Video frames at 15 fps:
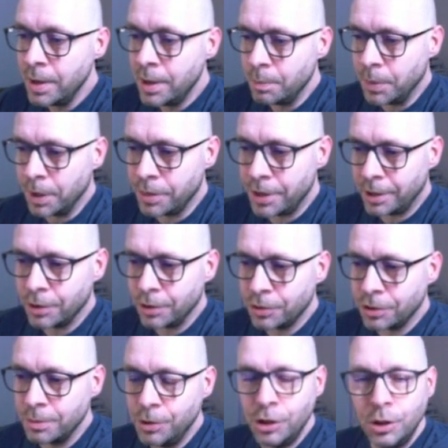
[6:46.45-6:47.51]
But there are
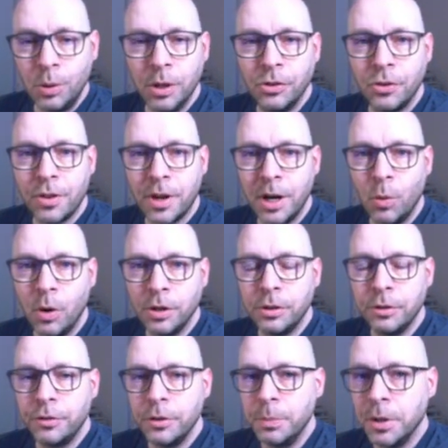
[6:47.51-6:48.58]
some new ones that I want
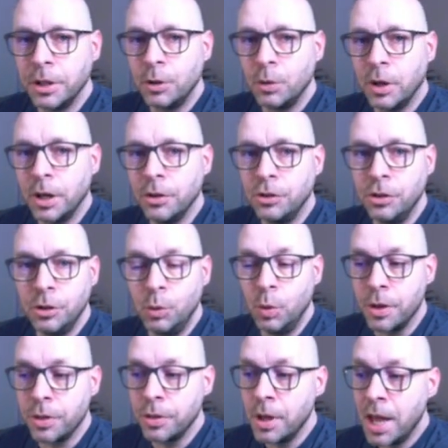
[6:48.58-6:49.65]
to familiarize you
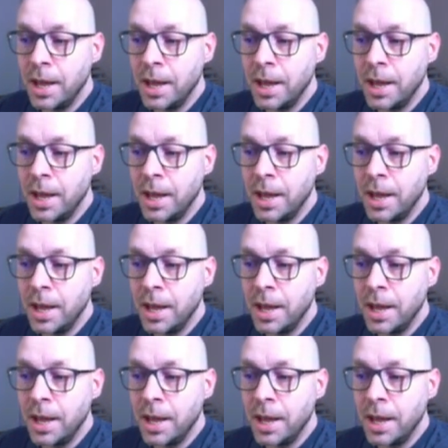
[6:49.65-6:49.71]
with